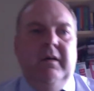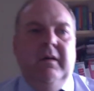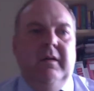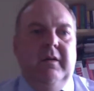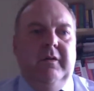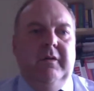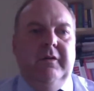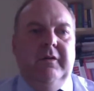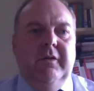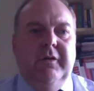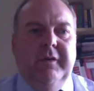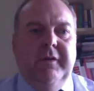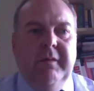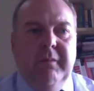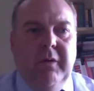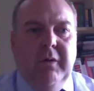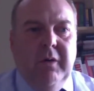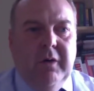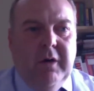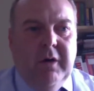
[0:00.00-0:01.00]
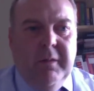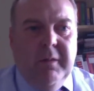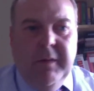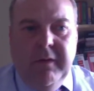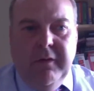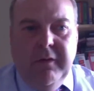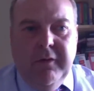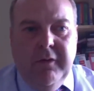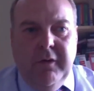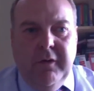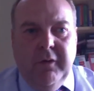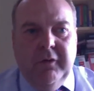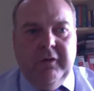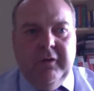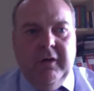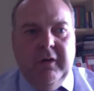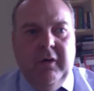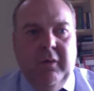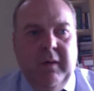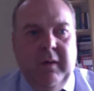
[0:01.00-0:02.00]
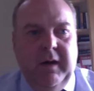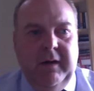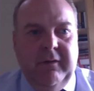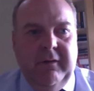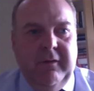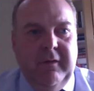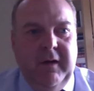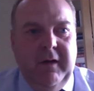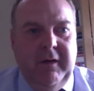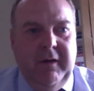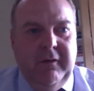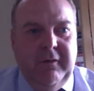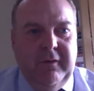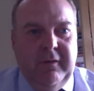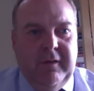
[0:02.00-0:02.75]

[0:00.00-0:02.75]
There's nothing more coming through, so I'll